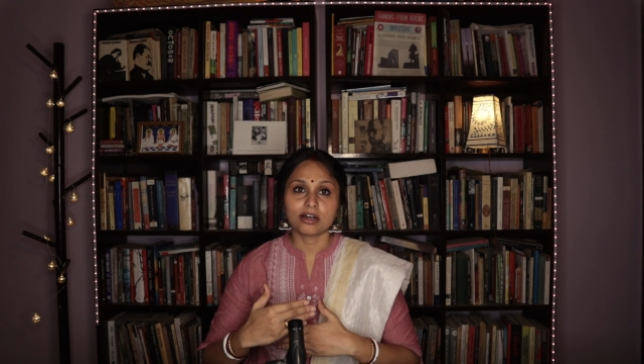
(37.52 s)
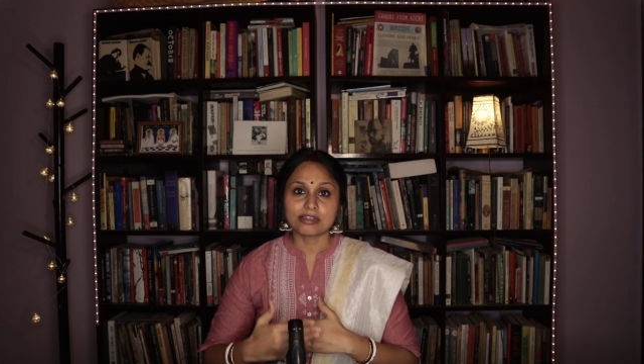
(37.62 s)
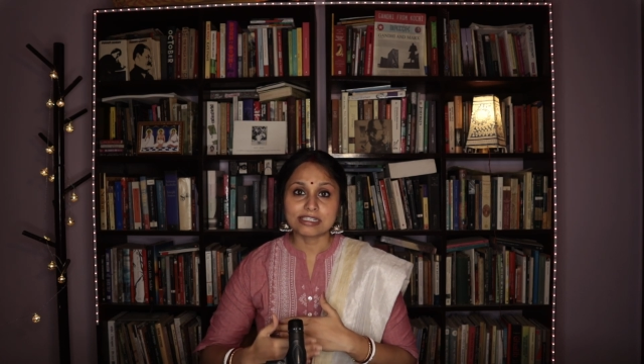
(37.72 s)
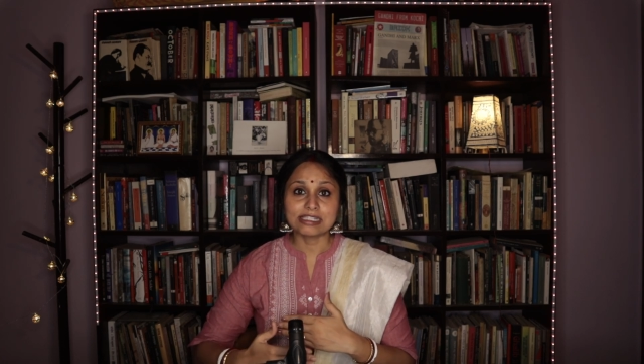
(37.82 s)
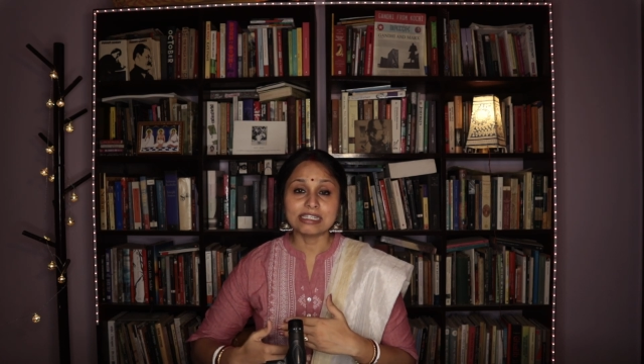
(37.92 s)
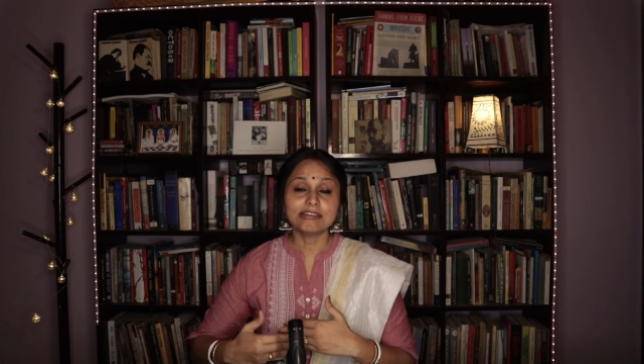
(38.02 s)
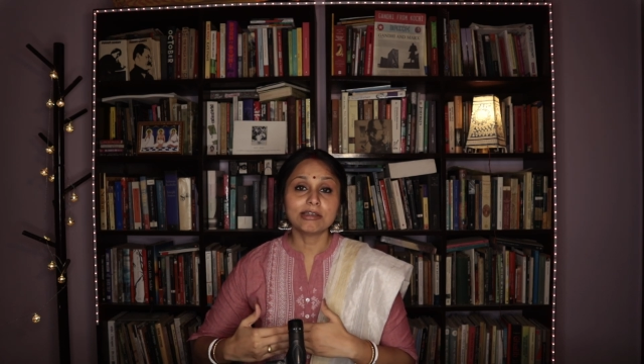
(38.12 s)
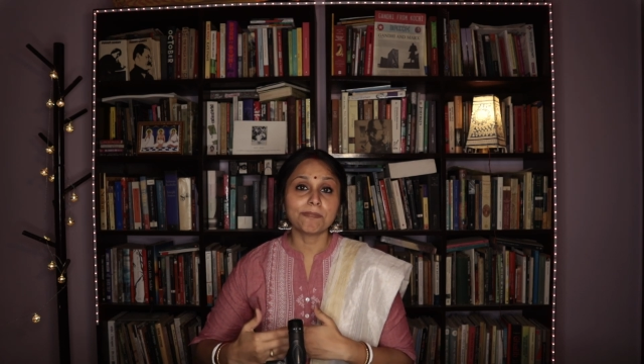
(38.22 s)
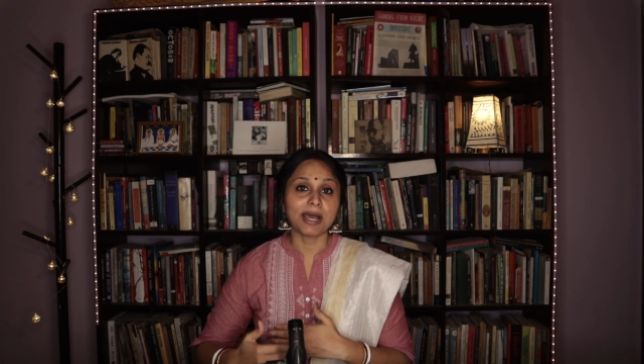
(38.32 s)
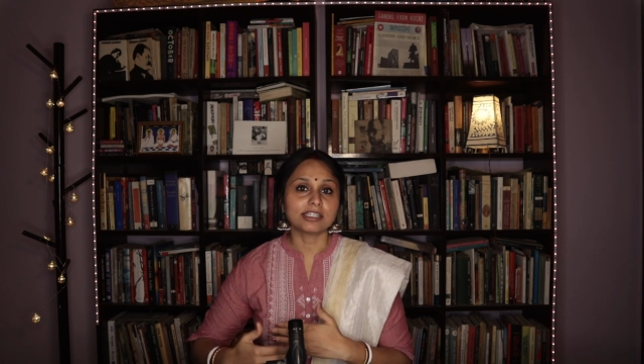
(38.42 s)
see
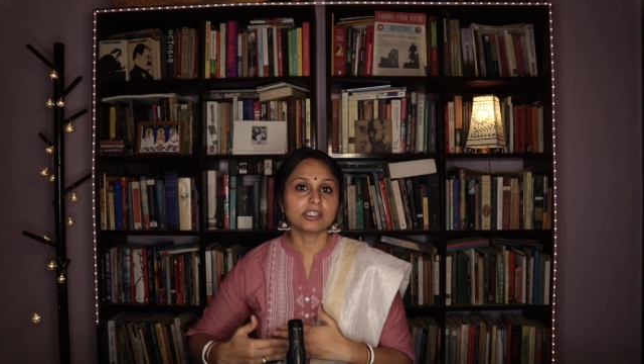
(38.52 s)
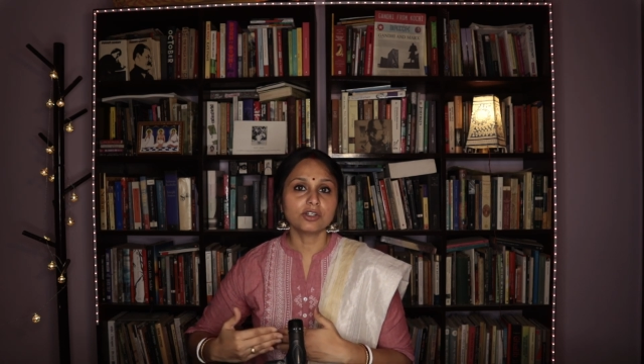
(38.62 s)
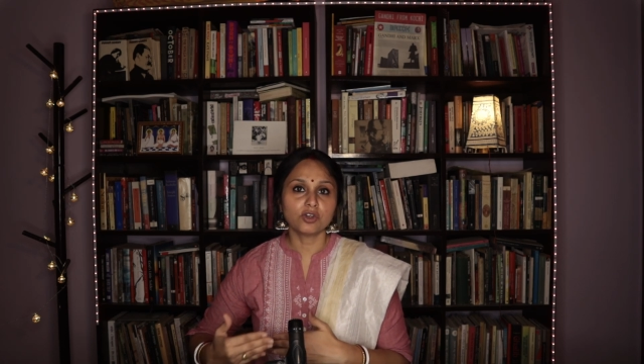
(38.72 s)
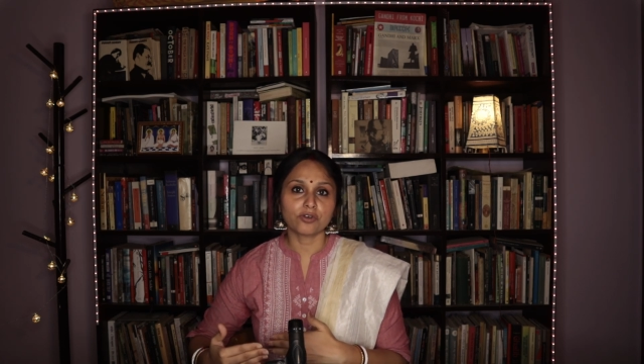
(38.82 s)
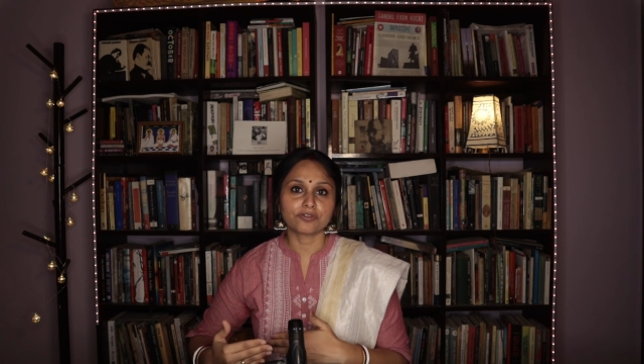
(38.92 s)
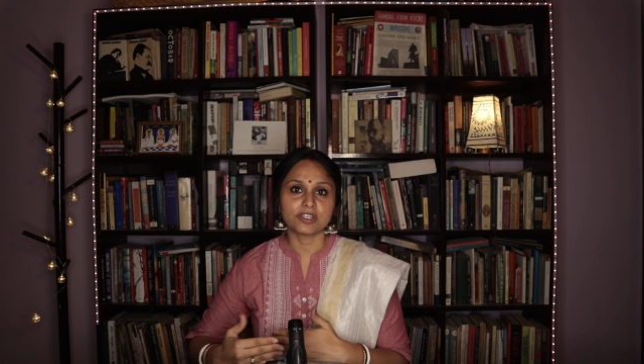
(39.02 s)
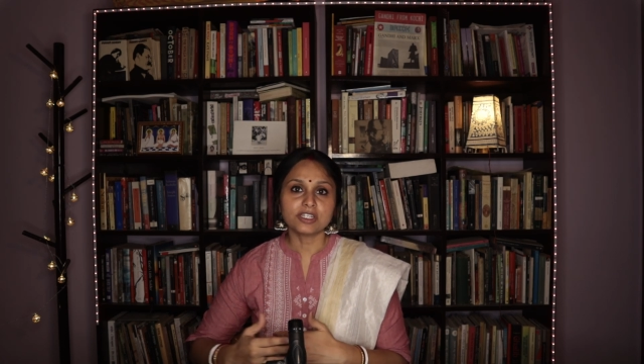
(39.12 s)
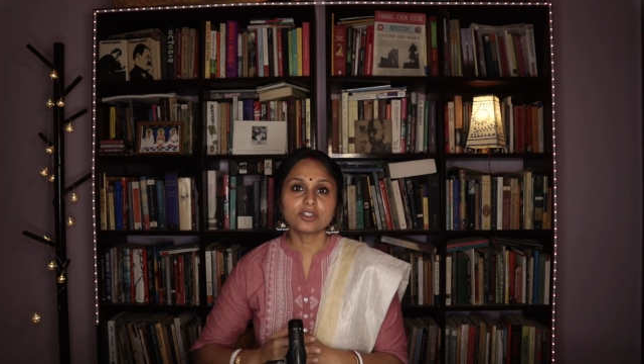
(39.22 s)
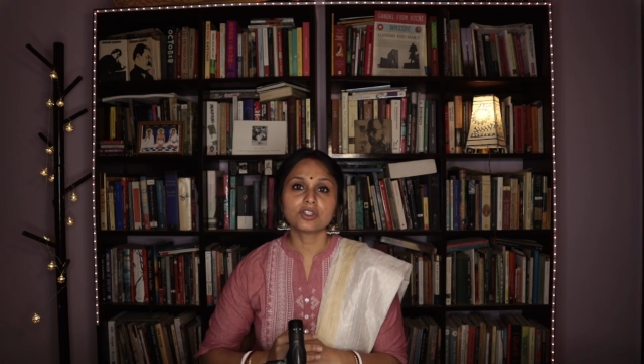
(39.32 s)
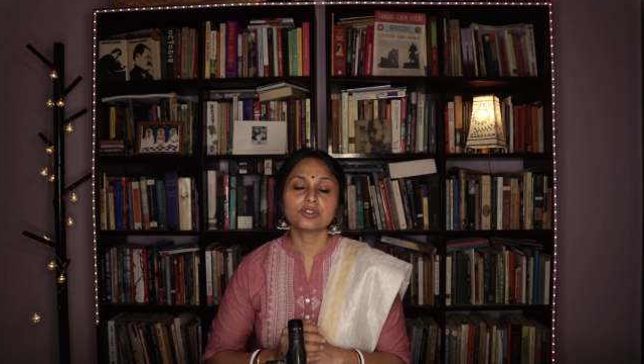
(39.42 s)
the pattern of it,